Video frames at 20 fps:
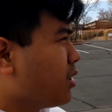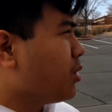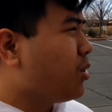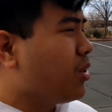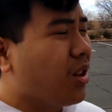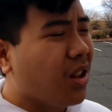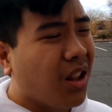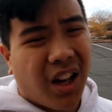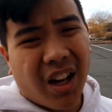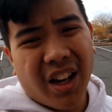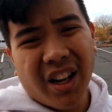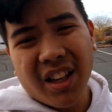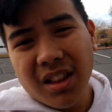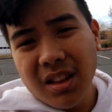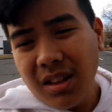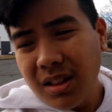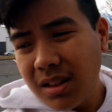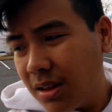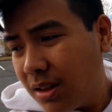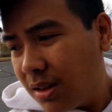through the
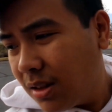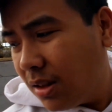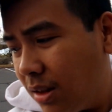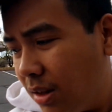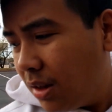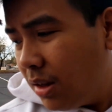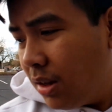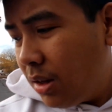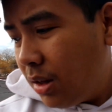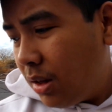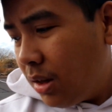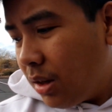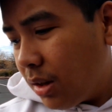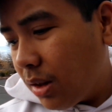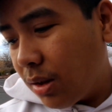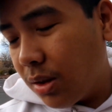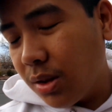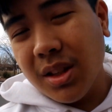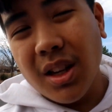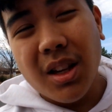lines
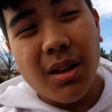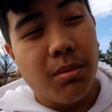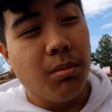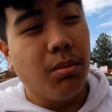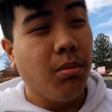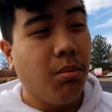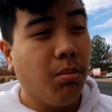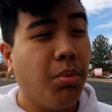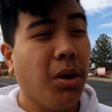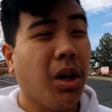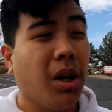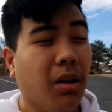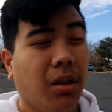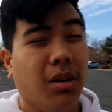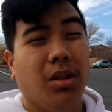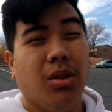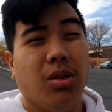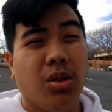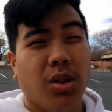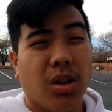because I
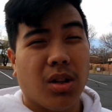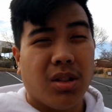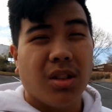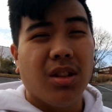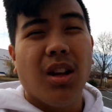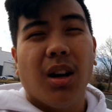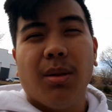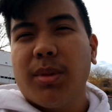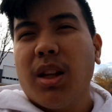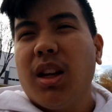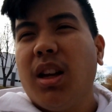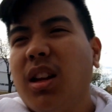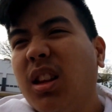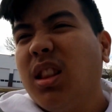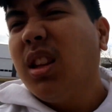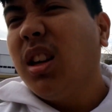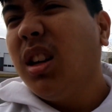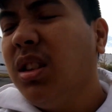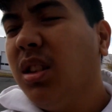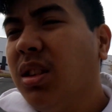barely just dumped it
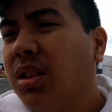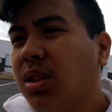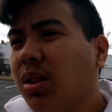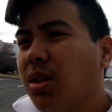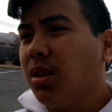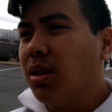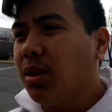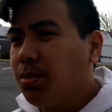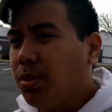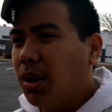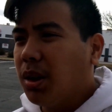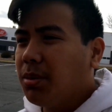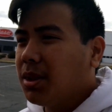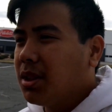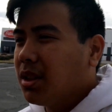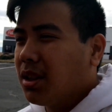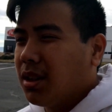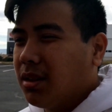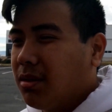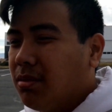in there, so it'll probably
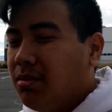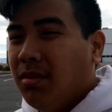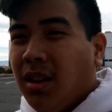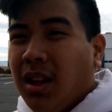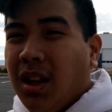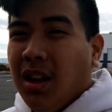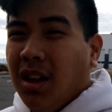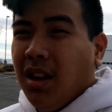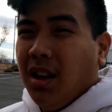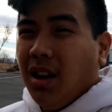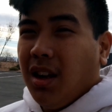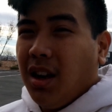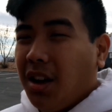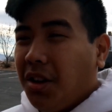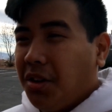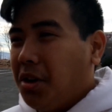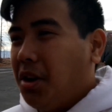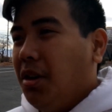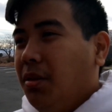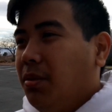take, I
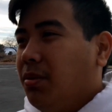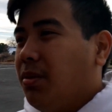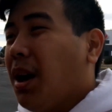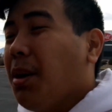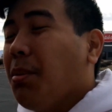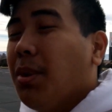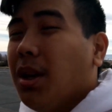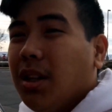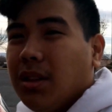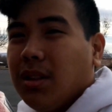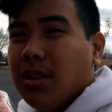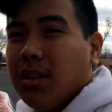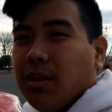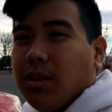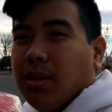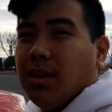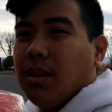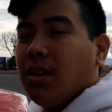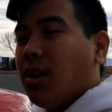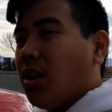don't know, 5
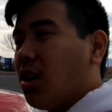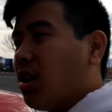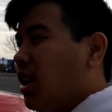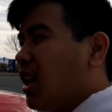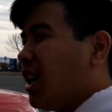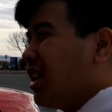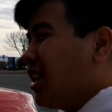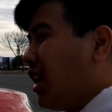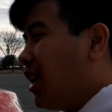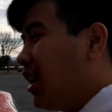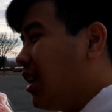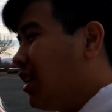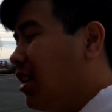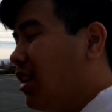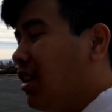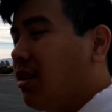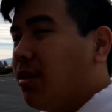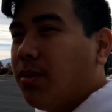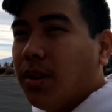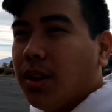minutes car
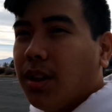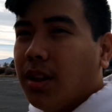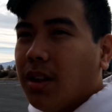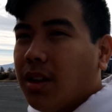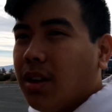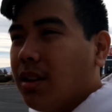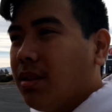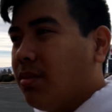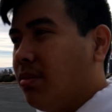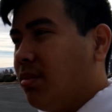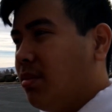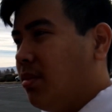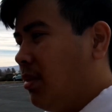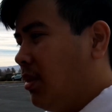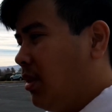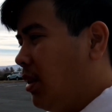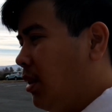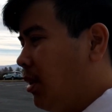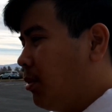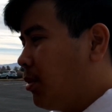idling for the
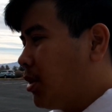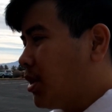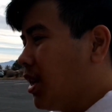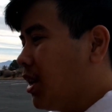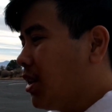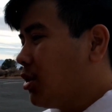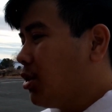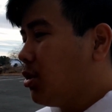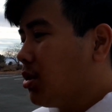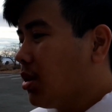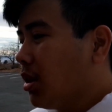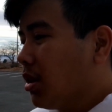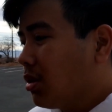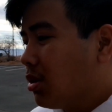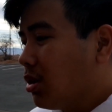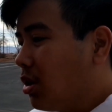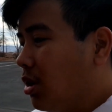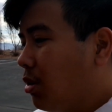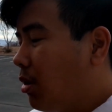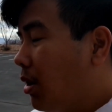percentage to start
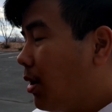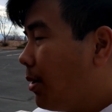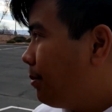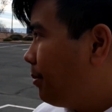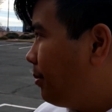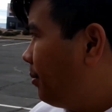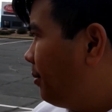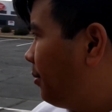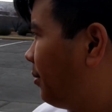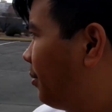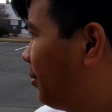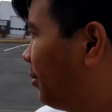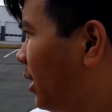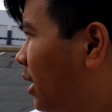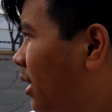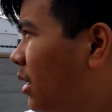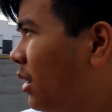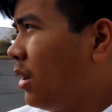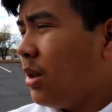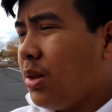to go up.
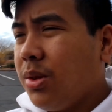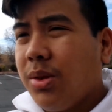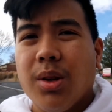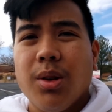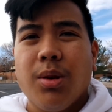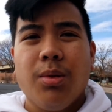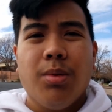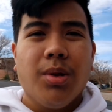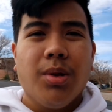So